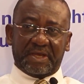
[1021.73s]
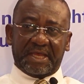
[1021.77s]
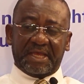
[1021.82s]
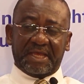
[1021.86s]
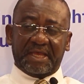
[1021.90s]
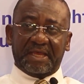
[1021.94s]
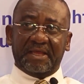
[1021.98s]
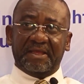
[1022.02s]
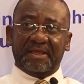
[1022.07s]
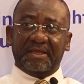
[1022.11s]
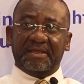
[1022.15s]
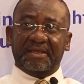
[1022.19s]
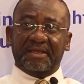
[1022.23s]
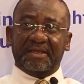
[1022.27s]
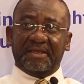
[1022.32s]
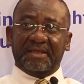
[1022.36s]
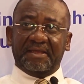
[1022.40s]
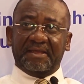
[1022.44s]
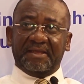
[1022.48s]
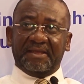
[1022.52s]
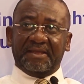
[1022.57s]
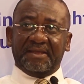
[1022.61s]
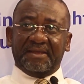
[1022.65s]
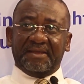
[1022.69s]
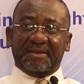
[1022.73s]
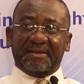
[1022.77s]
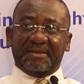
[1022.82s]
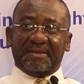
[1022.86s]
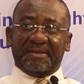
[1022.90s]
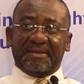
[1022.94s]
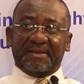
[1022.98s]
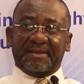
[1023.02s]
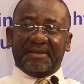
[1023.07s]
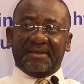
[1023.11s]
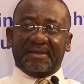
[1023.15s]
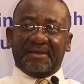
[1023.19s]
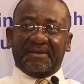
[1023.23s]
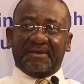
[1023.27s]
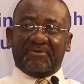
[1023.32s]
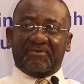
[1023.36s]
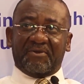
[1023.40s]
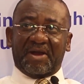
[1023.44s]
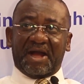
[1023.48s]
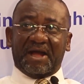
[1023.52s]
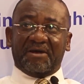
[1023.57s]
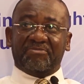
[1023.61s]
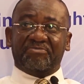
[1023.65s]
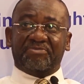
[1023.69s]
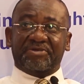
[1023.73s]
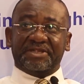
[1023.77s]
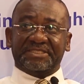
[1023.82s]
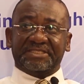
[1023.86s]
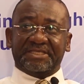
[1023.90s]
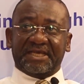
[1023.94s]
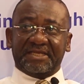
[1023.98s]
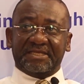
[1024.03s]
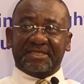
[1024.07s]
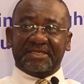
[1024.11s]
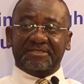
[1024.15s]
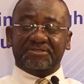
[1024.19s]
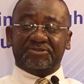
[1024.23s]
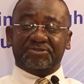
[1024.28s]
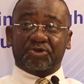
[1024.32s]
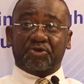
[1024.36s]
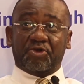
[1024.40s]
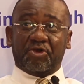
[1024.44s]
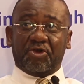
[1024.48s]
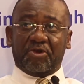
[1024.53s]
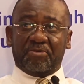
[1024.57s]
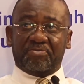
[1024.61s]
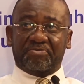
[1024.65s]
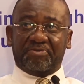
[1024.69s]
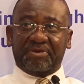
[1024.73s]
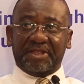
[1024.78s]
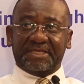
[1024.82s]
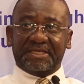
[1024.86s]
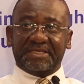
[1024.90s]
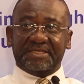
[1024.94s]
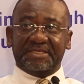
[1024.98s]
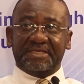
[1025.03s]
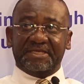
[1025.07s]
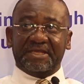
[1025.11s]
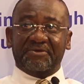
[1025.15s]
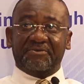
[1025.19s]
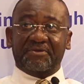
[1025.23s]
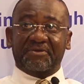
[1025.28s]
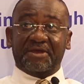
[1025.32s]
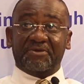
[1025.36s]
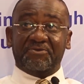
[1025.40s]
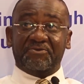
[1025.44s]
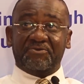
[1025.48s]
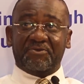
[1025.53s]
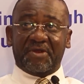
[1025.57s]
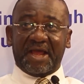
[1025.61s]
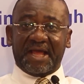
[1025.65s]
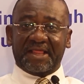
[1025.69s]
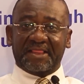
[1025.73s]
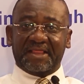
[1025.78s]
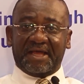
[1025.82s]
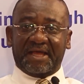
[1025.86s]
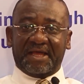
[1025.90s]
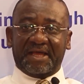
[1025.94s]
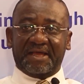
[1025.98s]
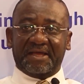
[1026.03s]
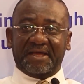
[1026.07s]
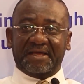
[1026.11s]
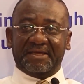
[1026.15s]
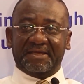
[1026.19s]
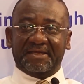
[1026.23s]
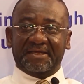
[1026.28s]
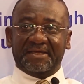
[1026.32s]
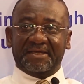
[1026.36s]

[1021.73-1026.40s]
where, while pretending to cooperate, they were rather